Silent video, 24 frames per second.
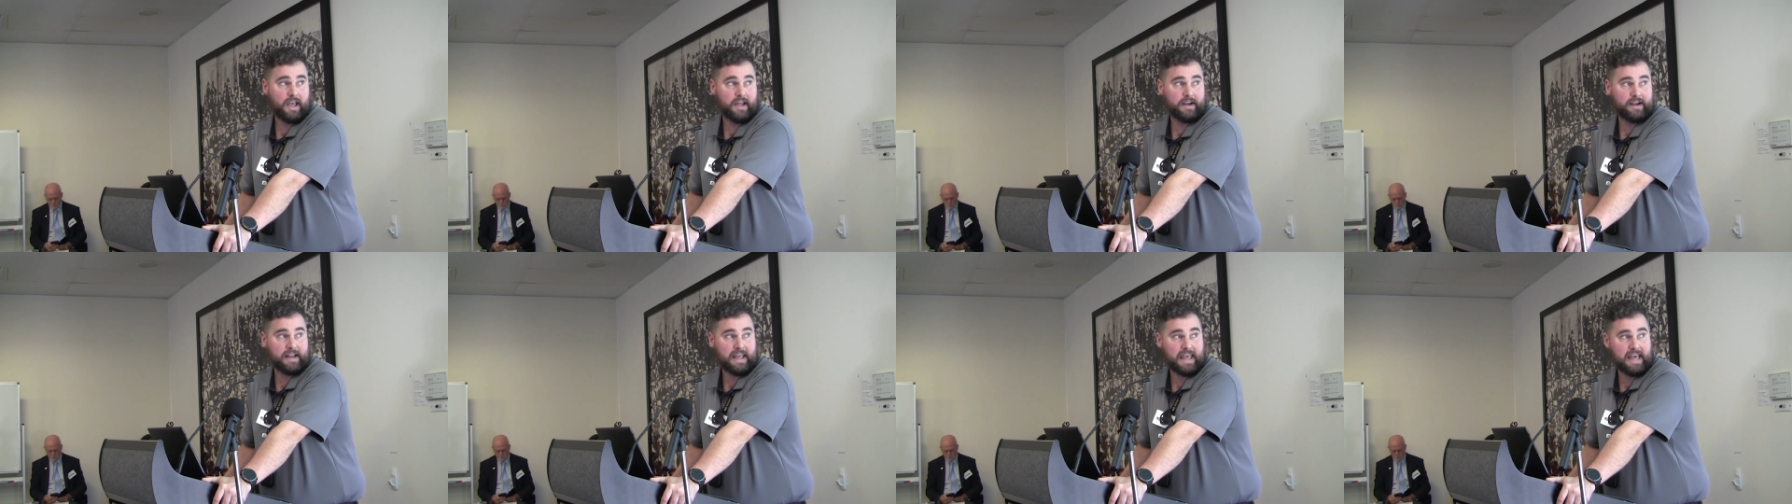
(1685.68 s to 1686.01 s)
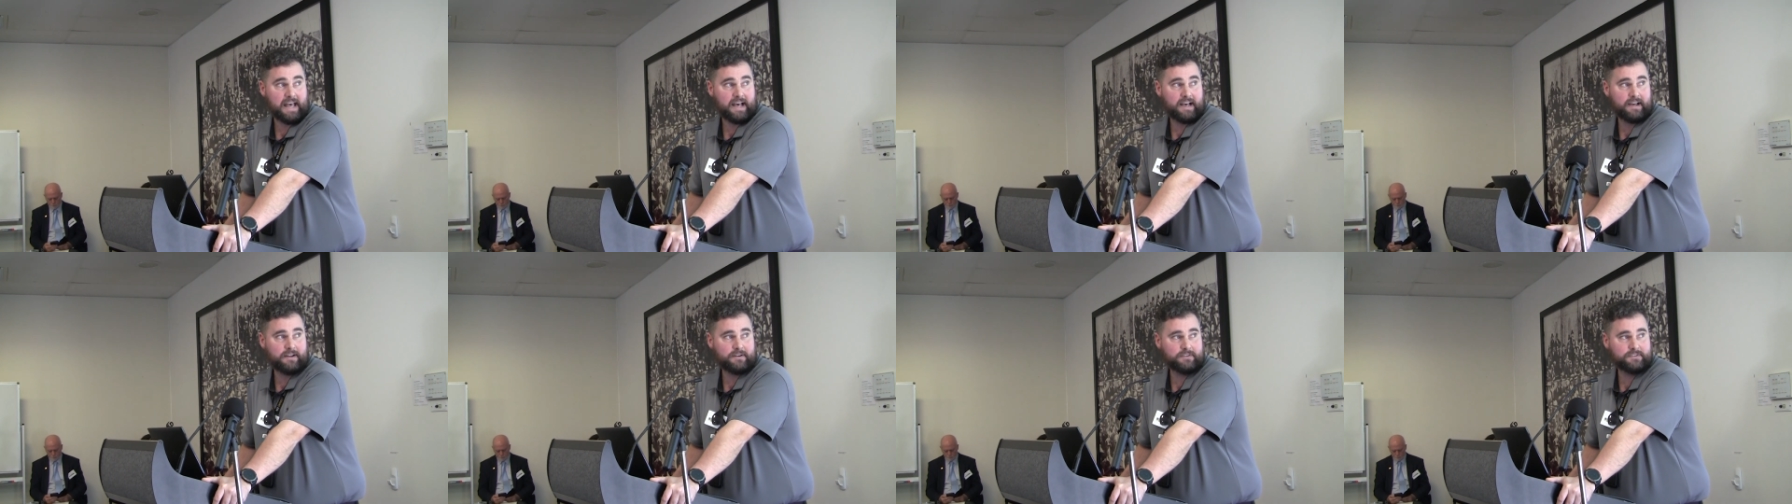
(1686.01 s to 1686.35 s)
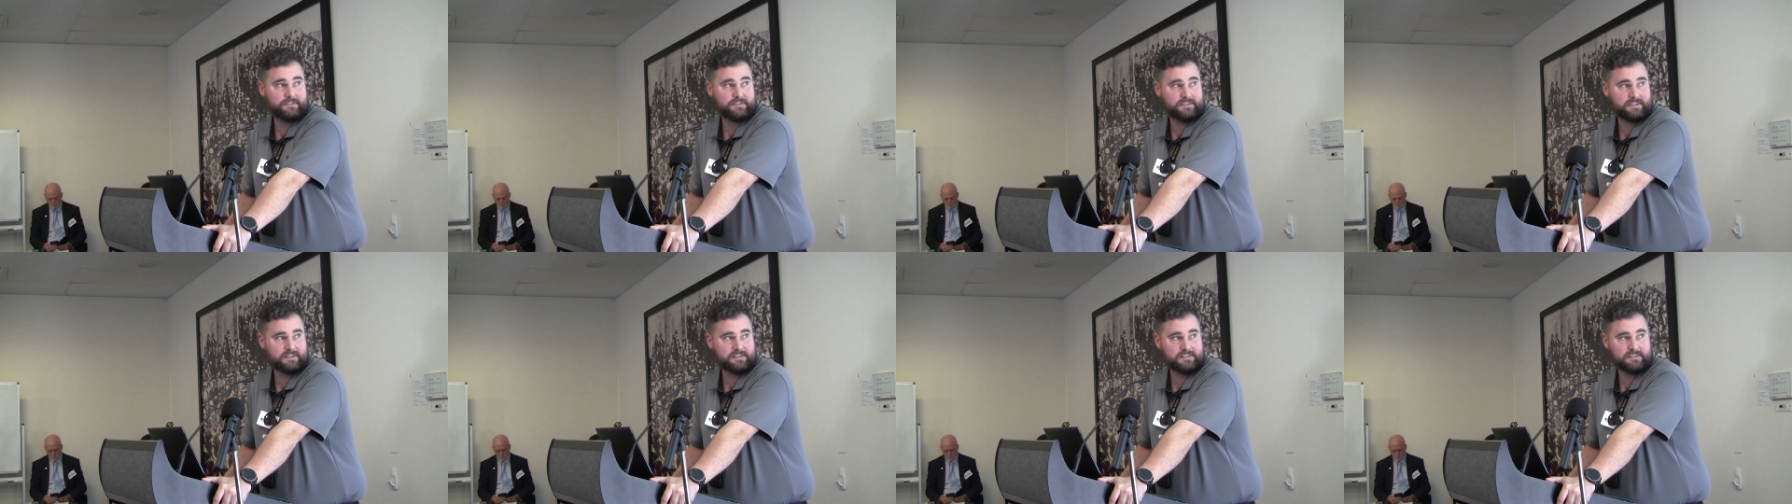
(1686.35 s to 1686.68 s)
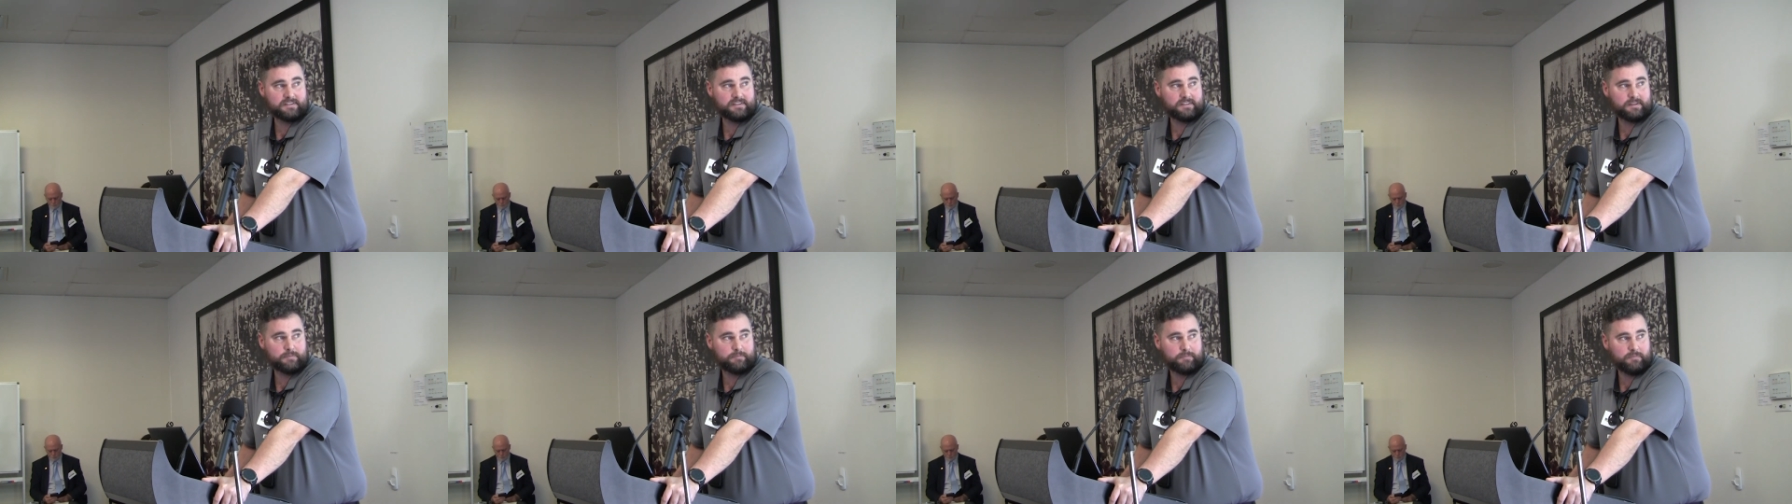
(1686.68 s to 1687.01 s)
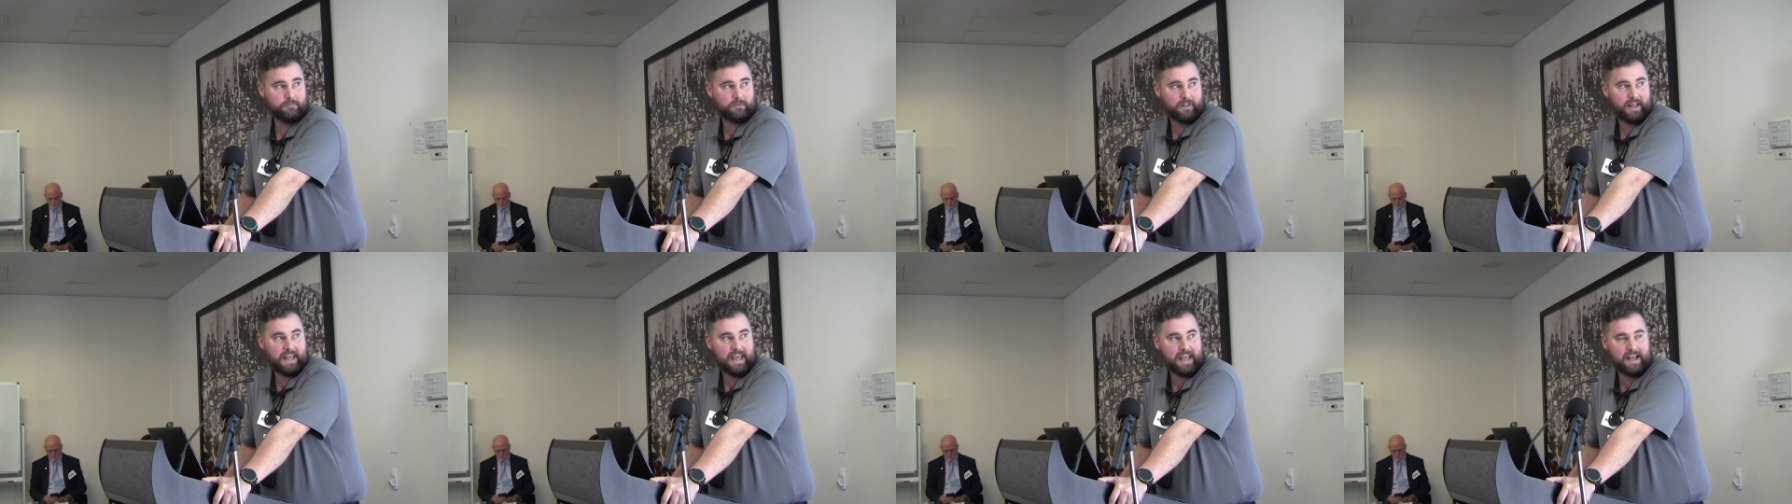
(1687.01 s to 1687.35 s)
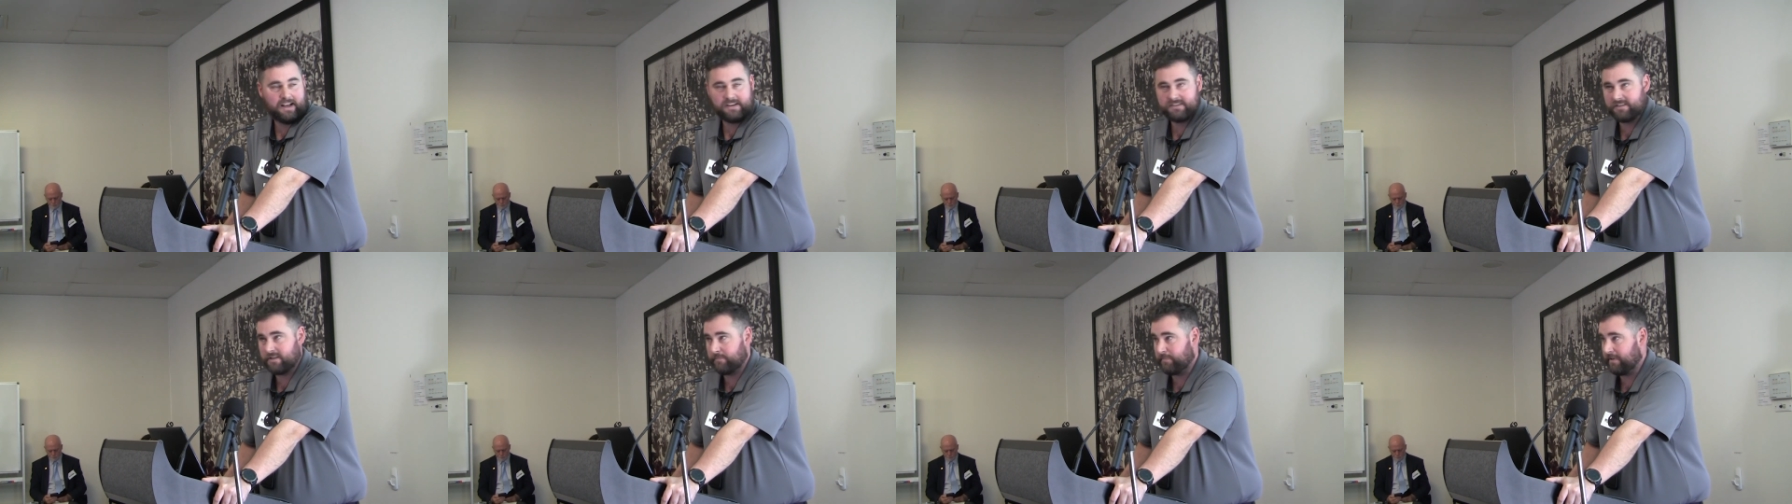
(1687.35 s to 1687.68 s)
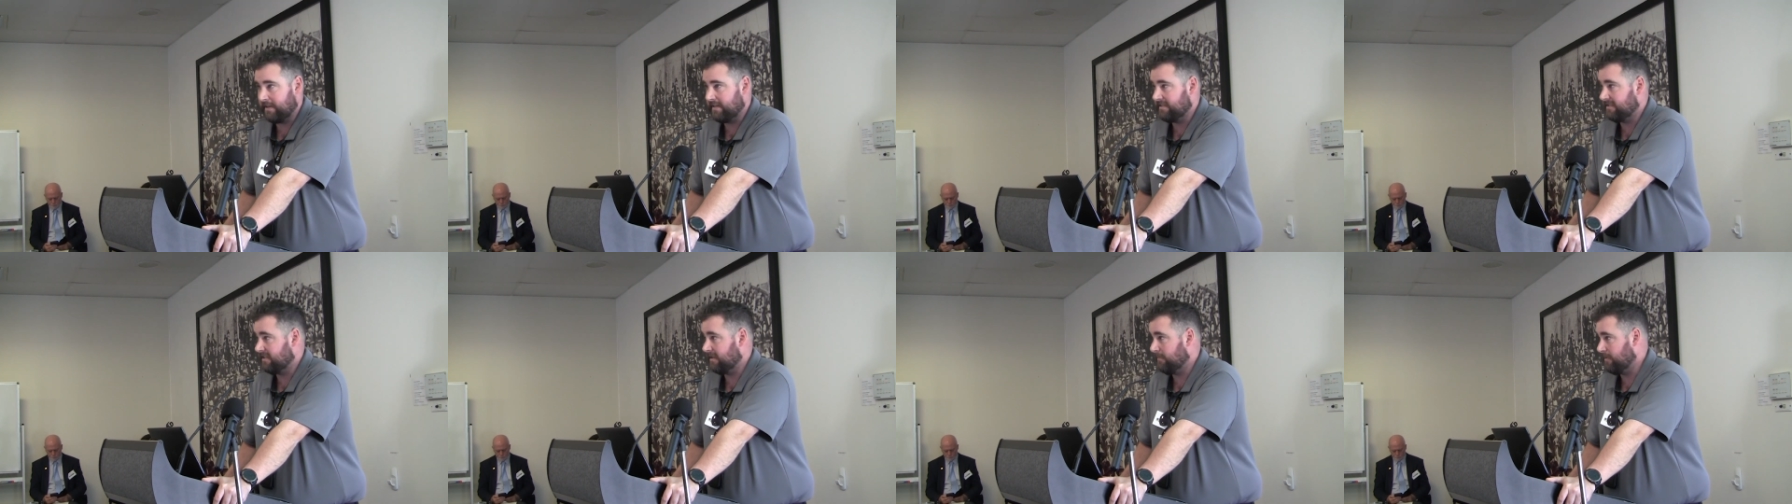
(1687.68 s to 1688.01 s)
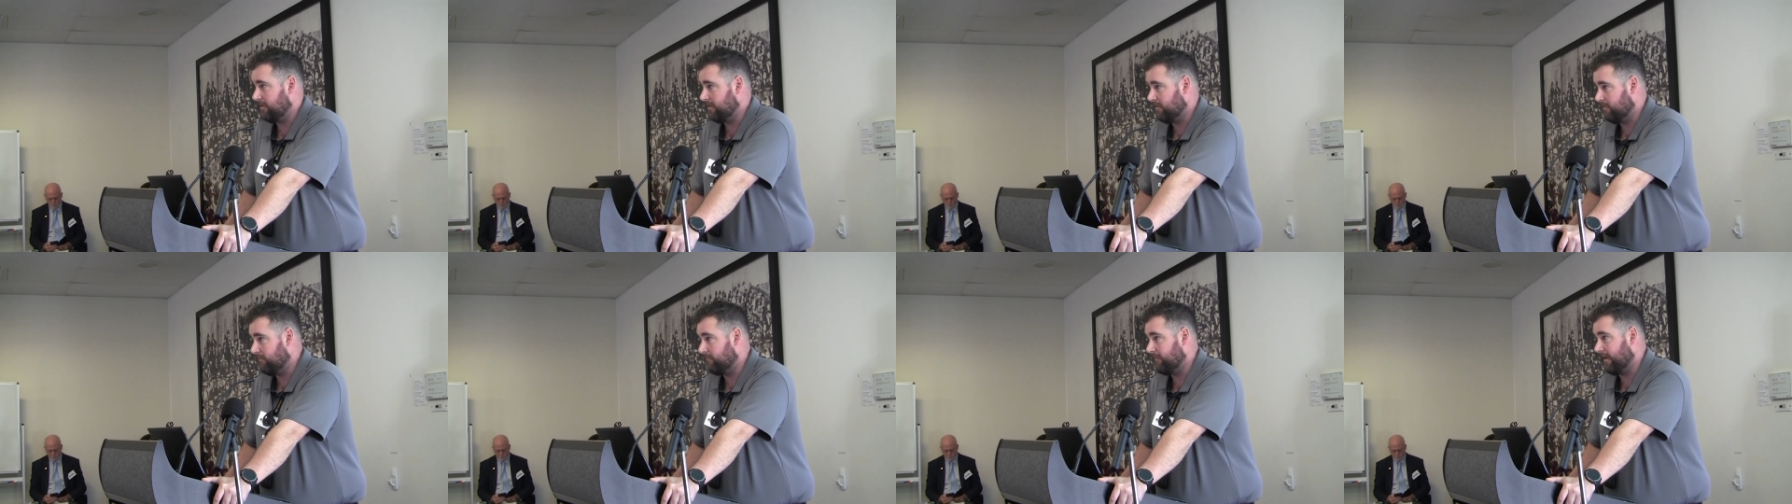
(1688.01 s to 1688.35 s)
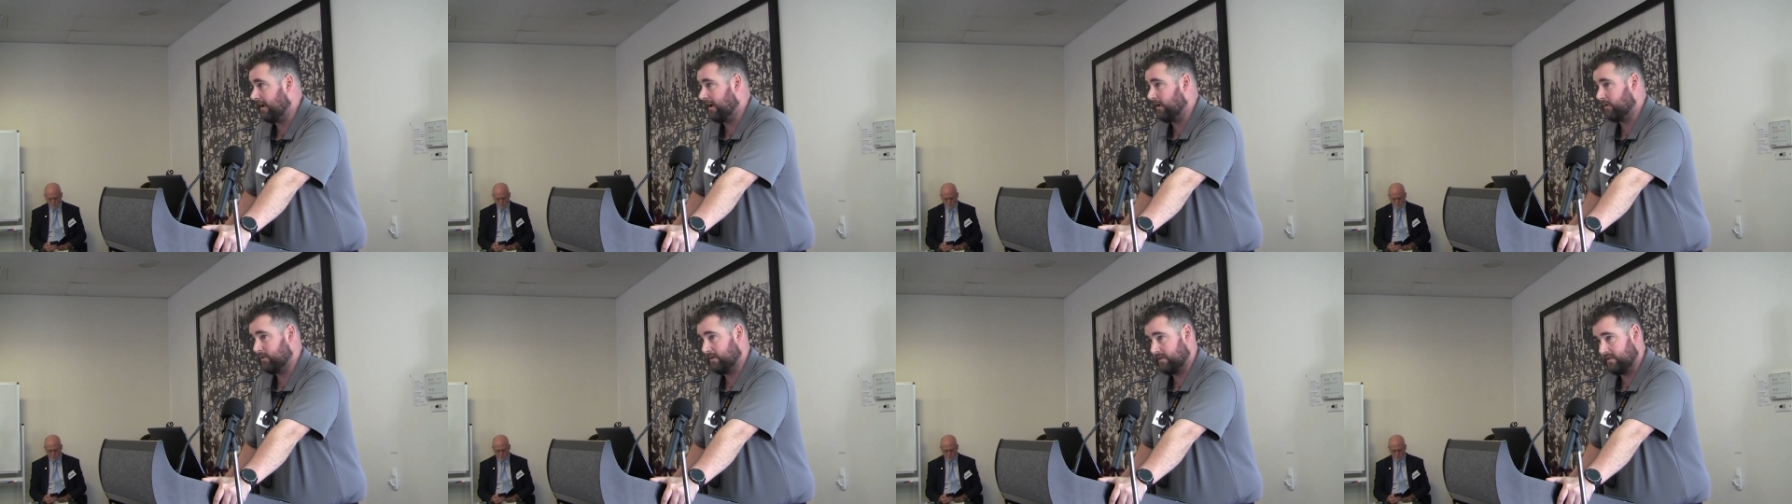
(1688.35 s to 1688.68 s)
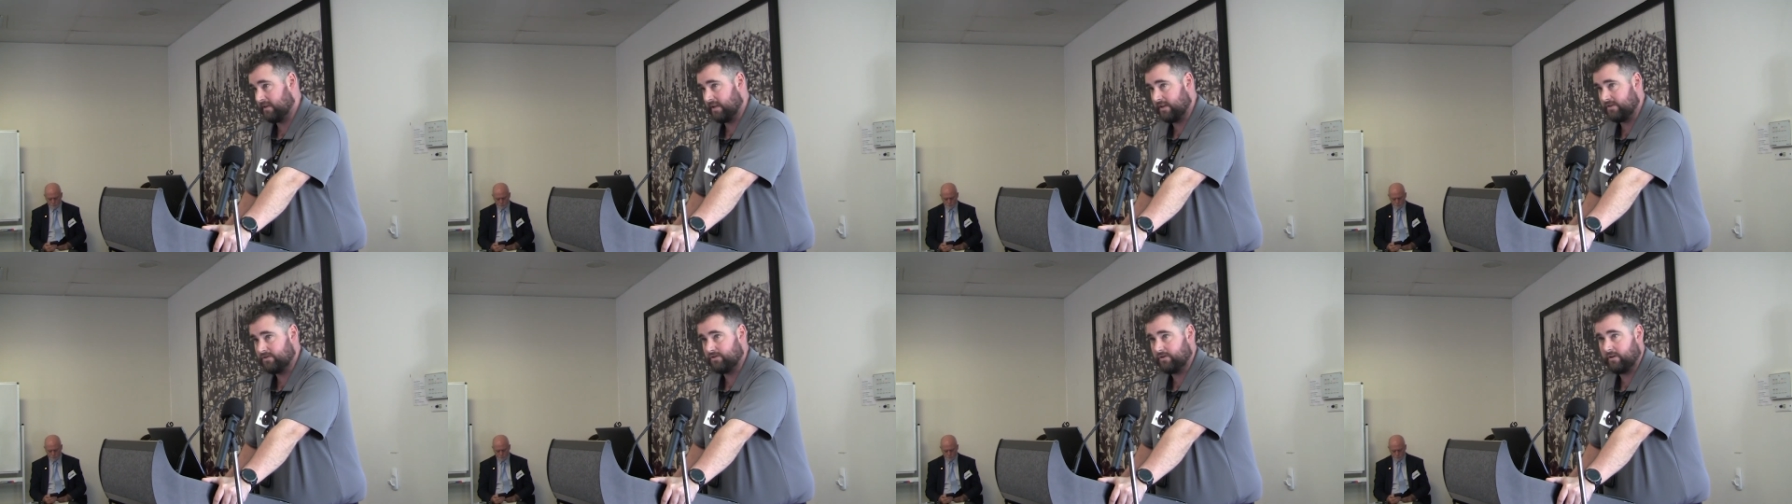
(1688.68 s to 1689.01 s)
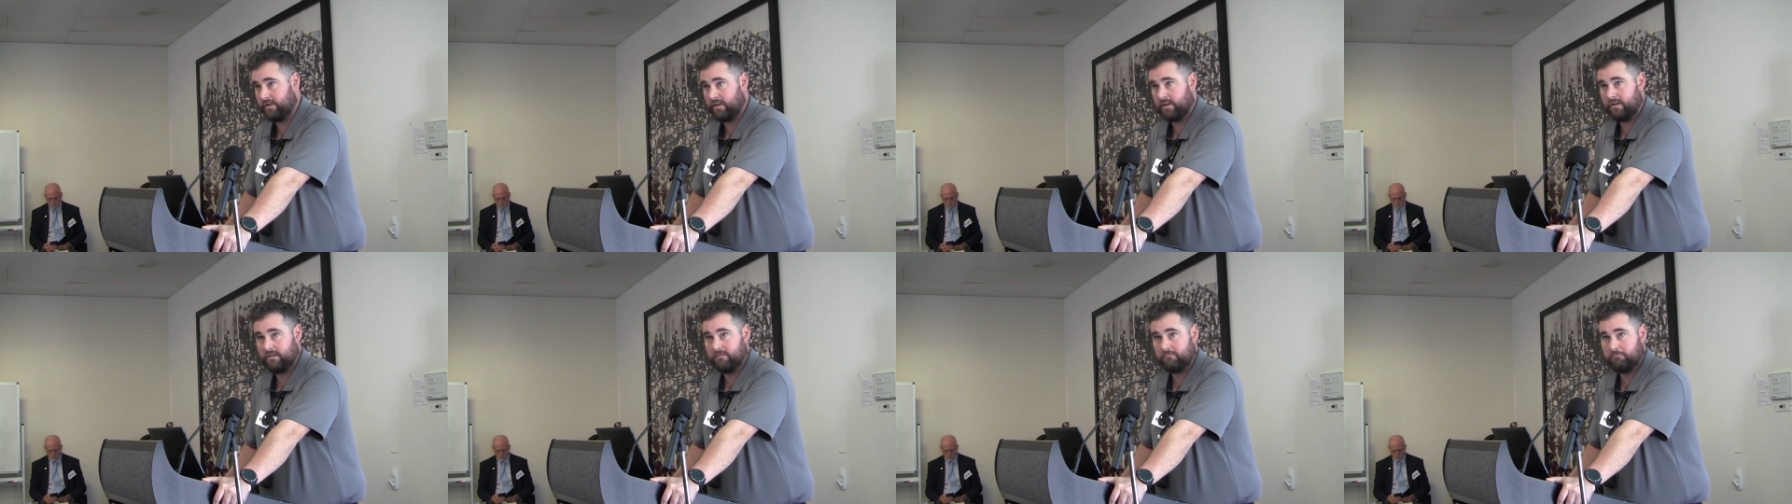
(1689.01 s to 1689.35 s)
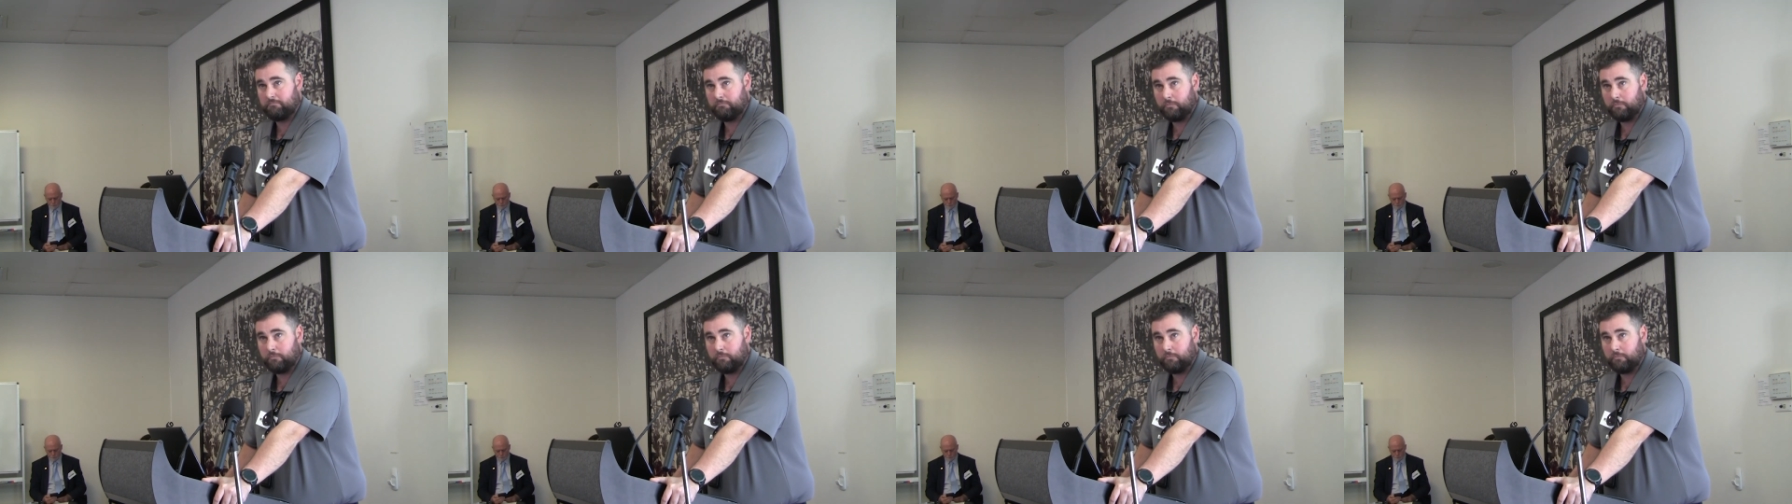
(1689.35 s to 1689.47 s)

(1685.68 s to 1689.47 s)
and how does the like how has the PCBU failed in their duty,